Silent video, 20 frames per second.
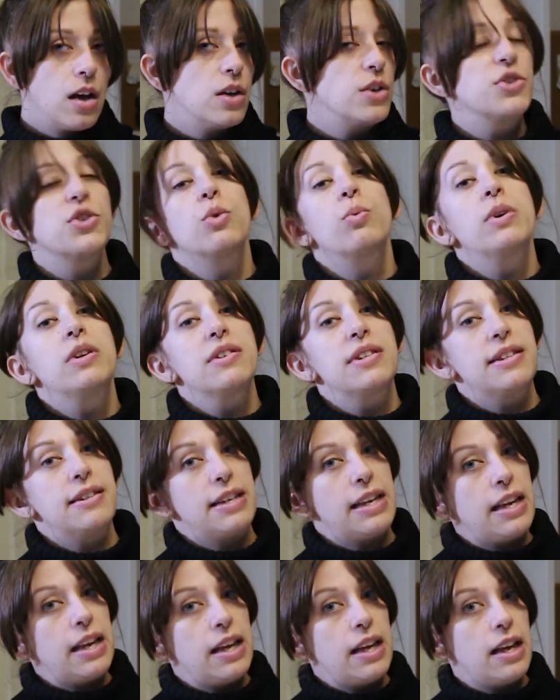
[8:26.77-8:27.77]
So we'll
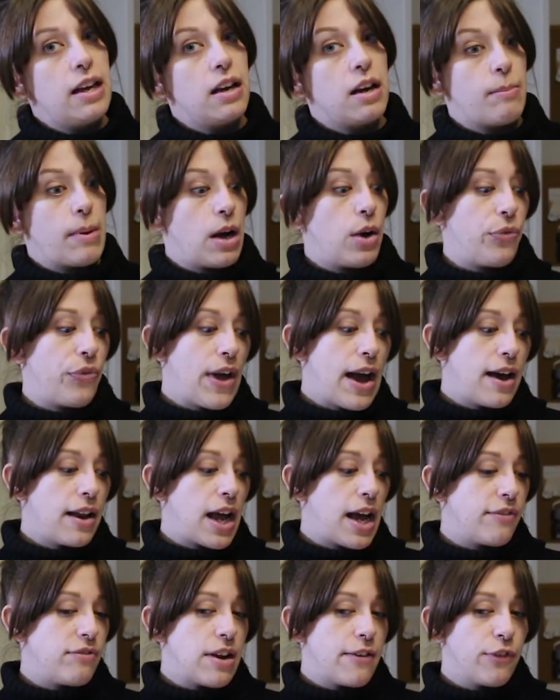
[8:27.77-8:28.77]
see about that.
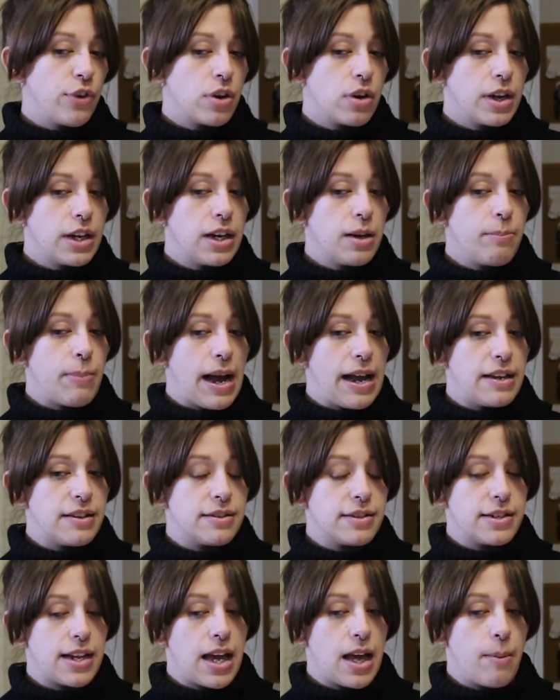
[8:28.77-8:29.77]
I've never created
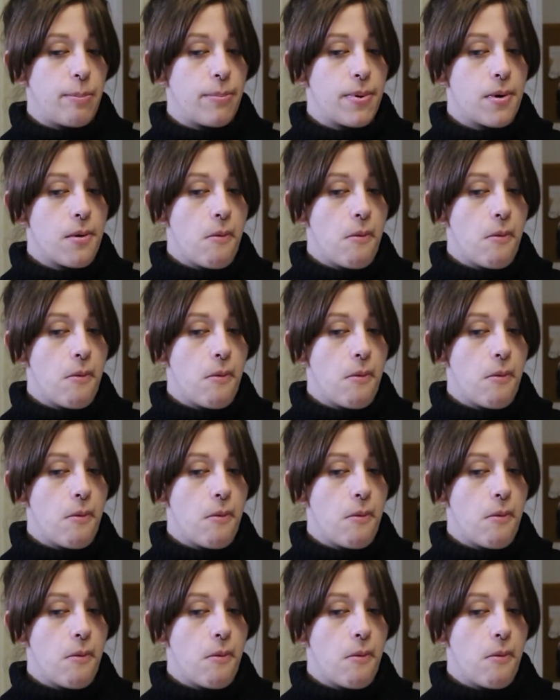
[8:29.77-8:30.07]
bias tape